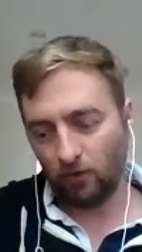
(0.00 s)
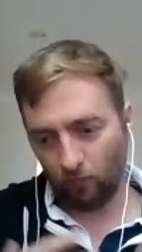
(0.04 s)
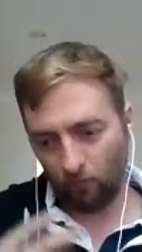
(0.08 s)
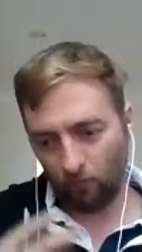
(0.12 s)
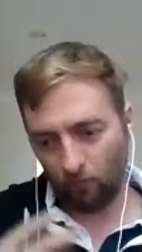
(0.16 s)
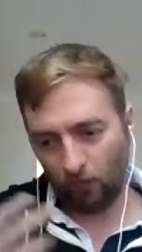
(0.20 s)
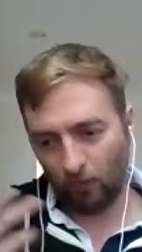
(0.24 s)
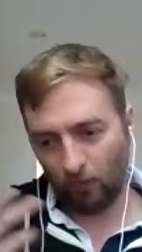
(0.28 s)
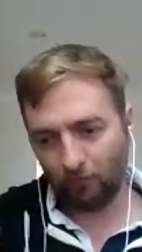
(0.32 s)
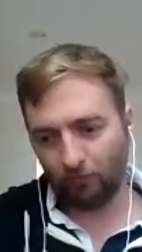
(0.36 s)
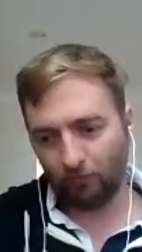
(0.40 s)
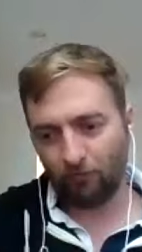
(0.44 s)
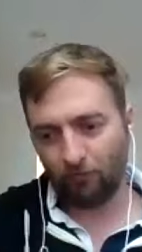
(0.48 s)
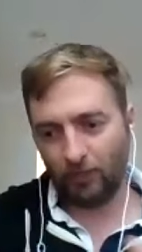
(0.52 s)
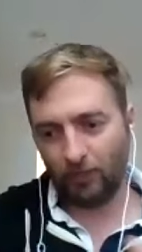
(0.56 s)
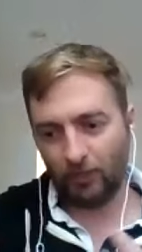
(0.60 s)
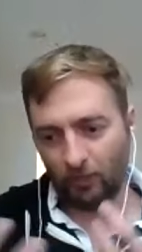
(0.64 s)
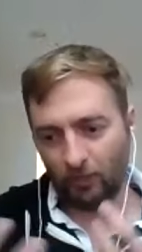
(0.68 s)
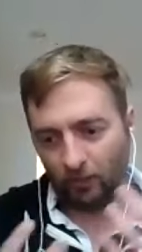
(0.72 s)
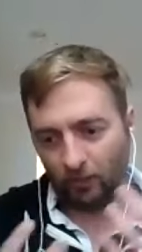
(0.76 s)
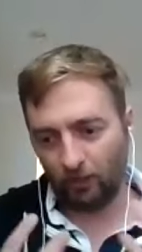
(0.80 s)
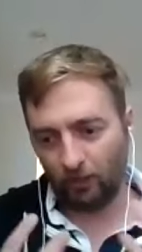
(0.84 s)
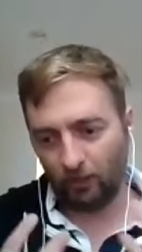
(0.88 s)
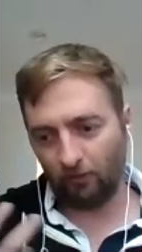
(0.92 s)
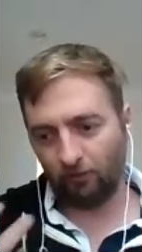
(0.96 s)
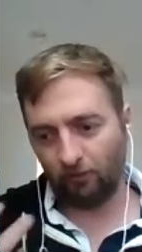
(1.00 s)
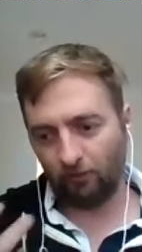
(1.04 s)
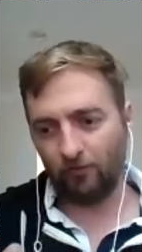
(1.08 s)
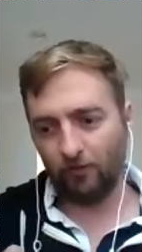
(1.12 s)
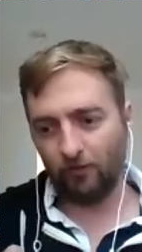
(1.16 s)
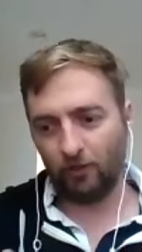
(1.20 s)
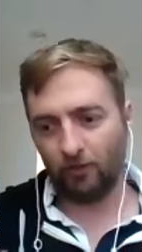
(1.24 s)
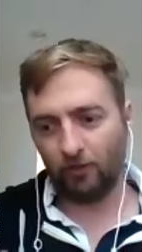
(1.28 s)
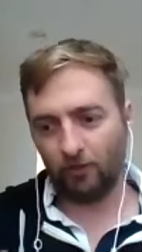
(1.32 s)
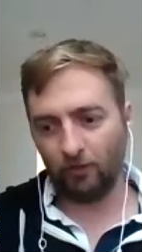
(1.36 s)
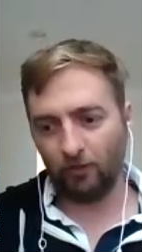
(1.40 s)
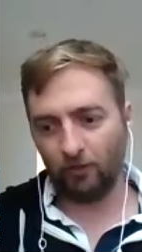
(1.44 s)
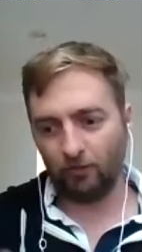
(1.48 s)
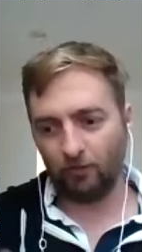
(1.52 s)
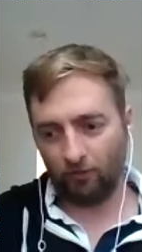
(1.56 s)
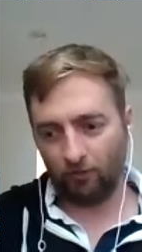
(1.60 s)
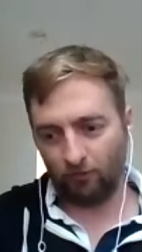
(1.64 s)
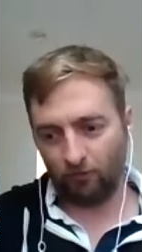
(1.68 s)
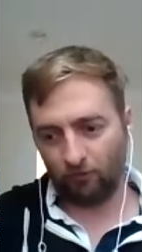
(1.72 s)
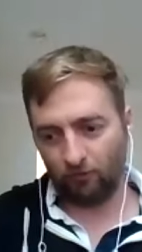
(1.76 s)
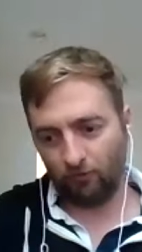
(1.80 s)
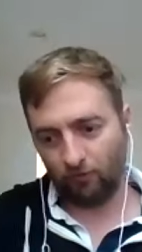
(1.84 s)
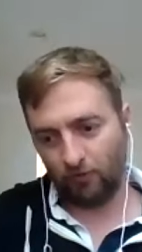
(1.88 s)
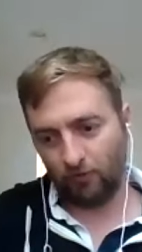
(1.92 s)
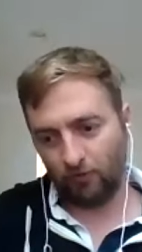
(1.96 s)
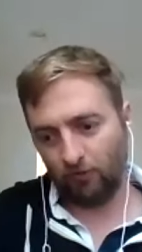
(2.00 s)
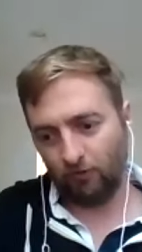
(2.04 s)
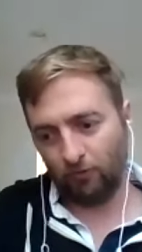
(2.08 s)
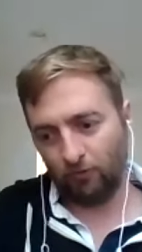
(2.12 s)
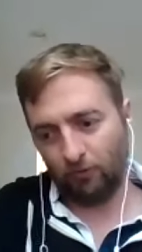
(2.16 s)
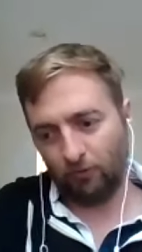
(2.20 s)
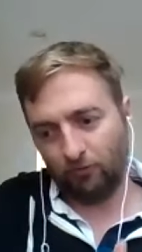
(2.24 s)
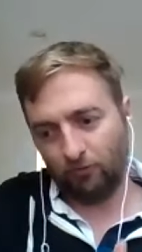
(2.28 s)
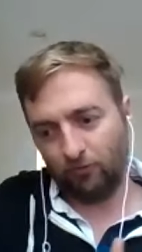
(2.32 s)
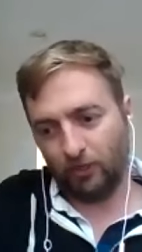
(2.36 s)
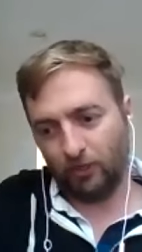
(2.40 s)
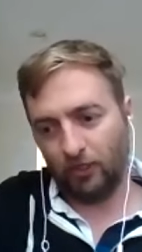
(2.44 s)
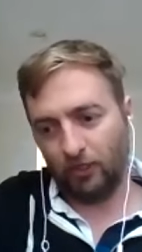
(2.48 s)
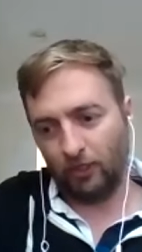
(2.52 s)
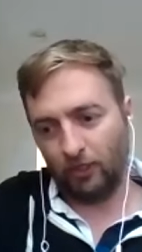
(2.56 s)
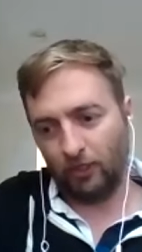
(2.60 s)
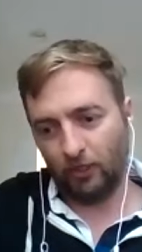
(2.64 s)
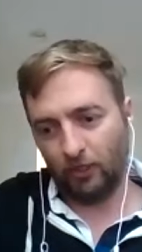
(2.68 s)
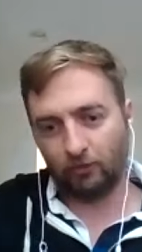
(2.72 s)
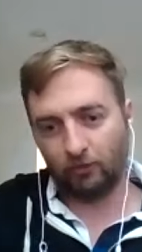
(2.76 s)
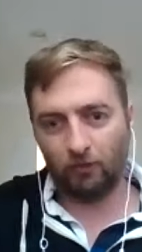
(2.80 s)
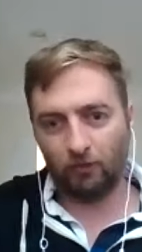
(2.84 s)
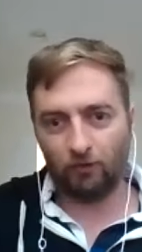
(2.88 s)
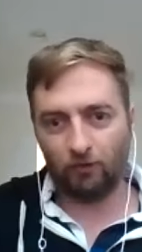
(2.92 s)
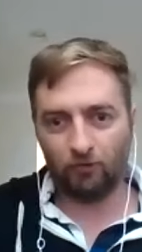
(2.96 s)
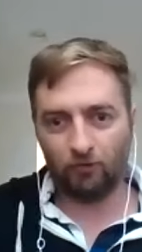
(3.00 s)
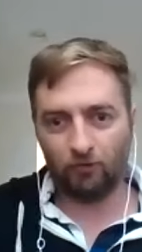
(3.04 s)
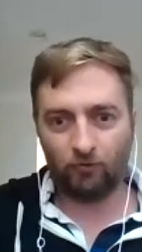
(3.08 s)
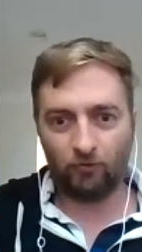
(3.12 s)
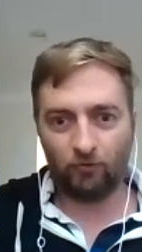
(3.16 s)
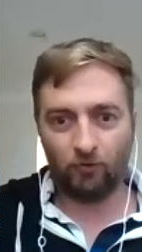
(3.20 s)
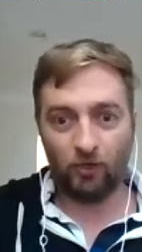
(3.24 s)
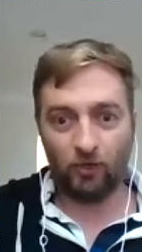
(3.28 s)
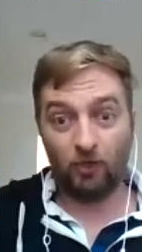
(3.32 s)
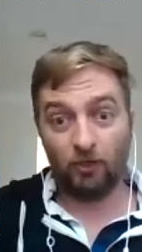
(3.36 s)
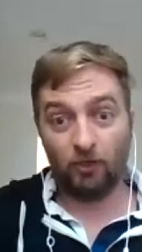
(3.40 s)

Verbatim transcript: website and kind of focus is is also going to increase